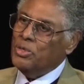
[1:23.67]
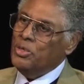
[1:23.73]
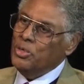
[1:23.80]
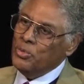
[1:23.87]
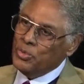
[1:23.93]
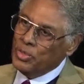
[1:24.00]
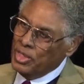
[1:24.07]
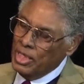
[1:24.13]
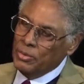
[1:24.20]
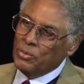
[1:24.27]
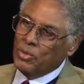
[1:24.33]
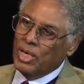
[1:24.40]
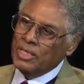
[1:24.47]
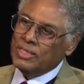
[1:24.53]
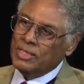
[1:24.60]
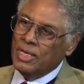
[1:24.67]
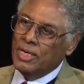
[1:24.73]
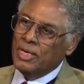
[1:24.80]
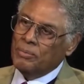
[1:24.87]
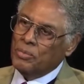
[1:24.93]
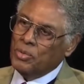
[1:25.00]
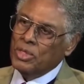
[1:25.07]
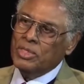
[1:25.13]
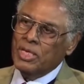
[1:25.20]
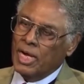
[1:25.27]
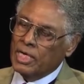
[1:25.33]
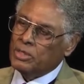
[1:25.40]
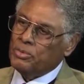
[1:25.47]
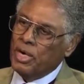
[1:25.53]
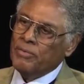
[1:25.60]
do you really want more
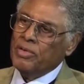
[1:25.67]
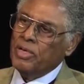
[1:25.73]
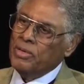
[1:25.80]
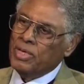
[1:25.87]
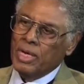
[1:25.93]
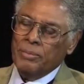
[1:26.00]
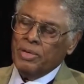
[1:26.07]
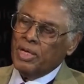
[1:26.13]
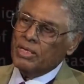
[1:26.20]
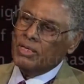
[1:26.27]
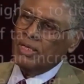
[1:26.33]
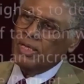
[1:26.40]
tax revenue coming into